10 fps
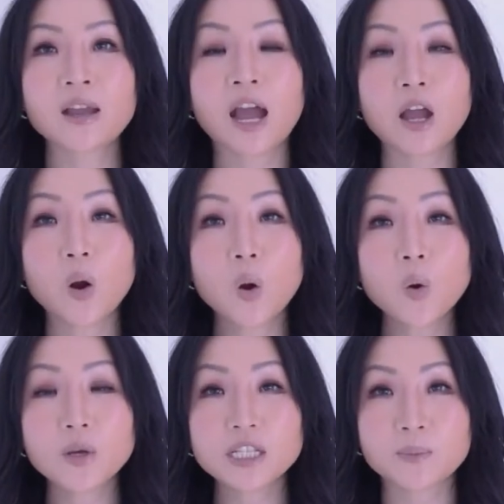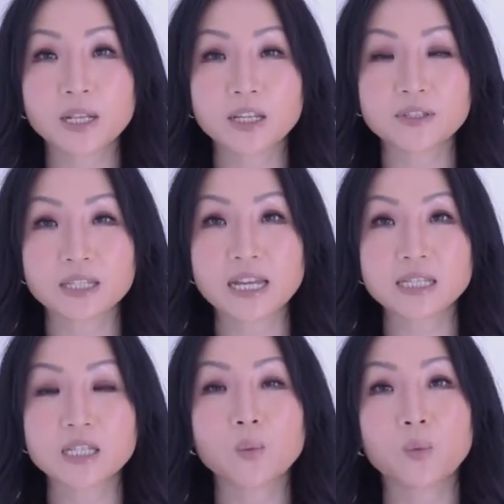I always believe
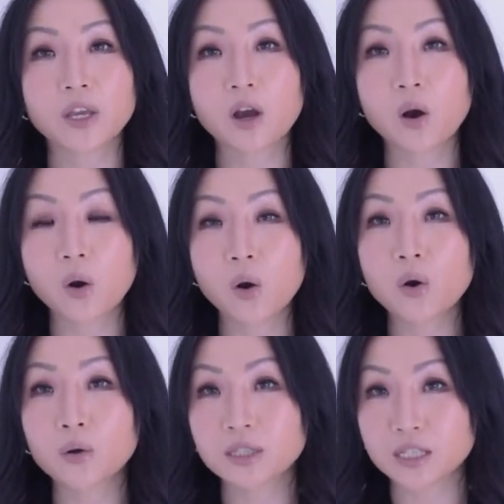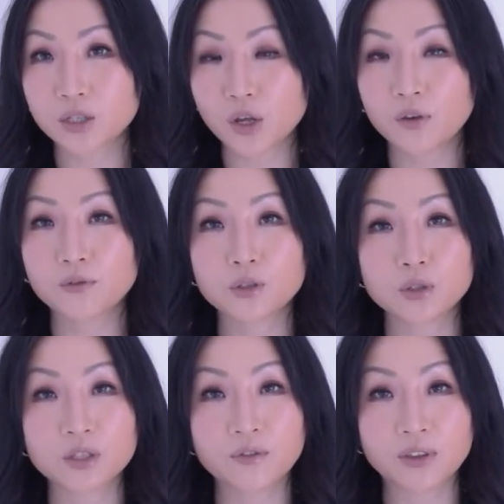that we all deserve to
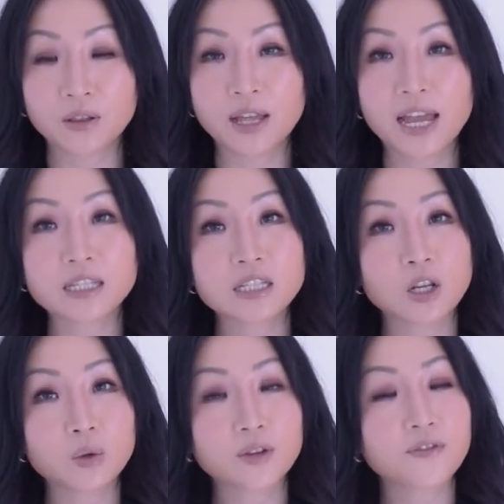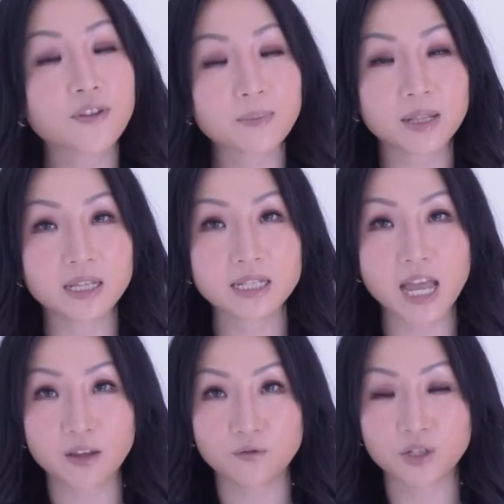feel and look fabulous
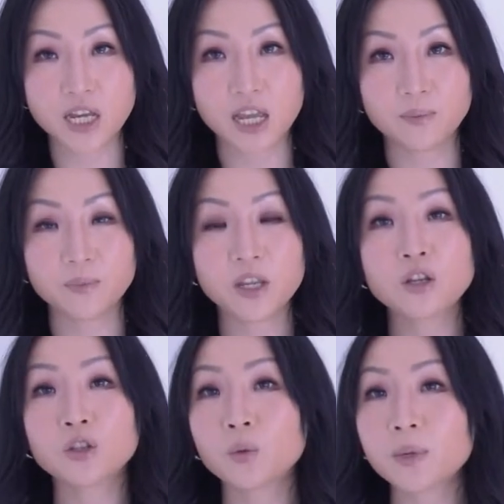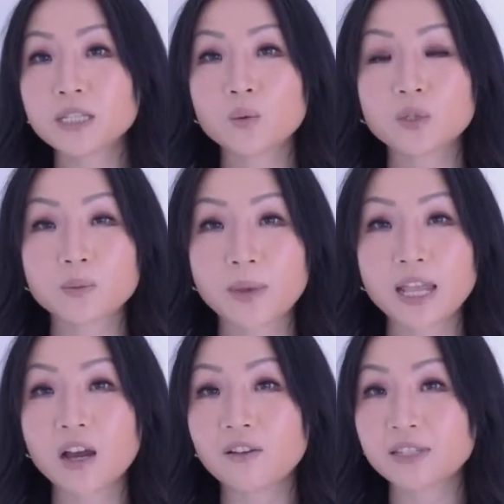every day. No matter we
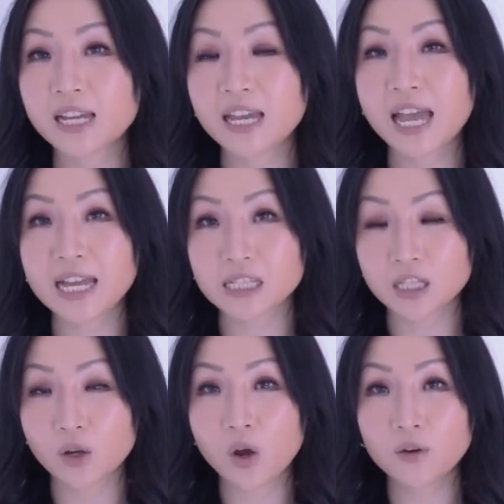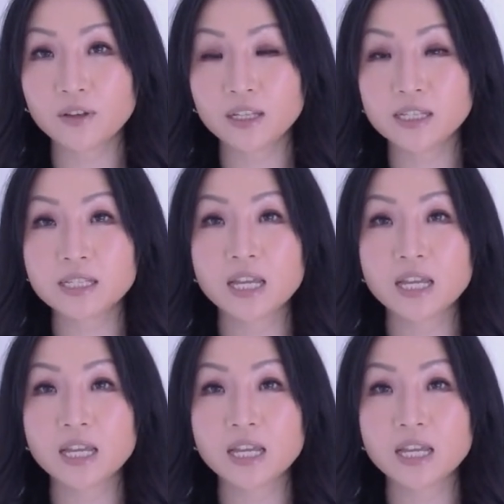spend our day at the office,